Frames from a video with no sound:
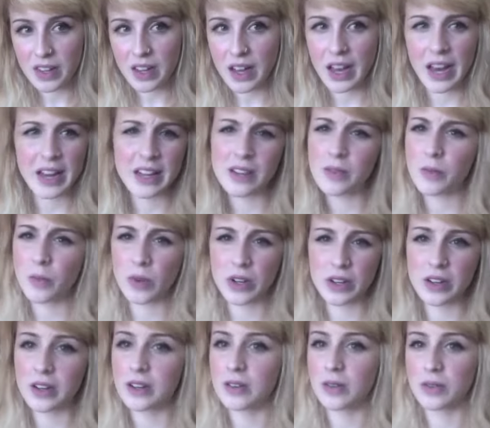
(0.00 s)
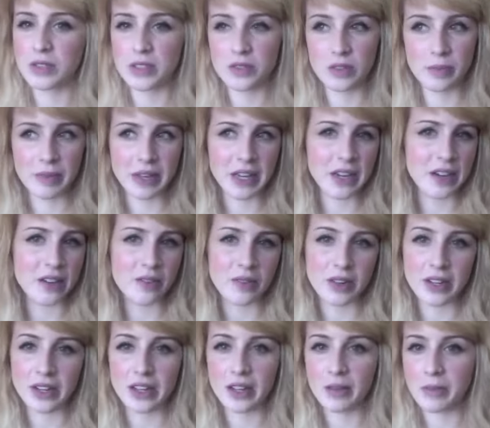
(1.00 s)
I wouldn't go swimming
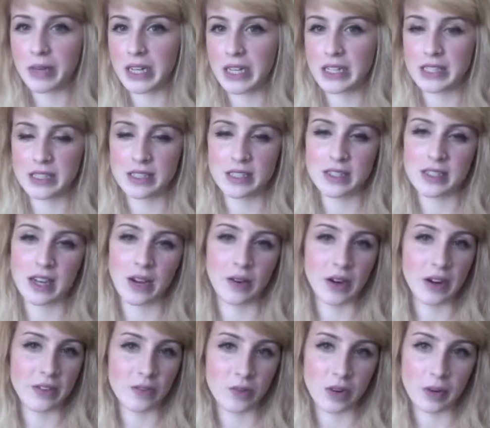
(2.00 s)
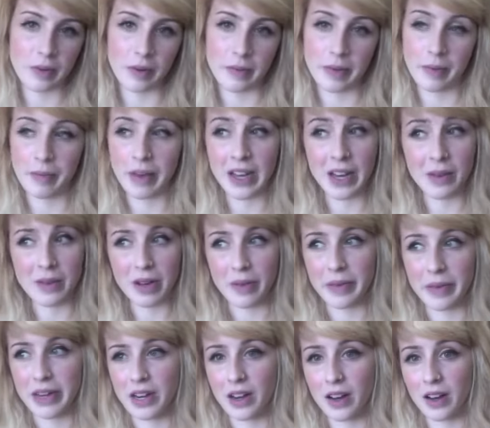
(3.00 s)
really because I would have to worry about my makeup
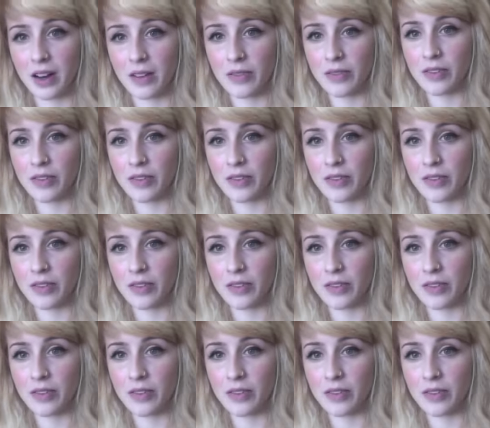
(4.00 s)
coming off.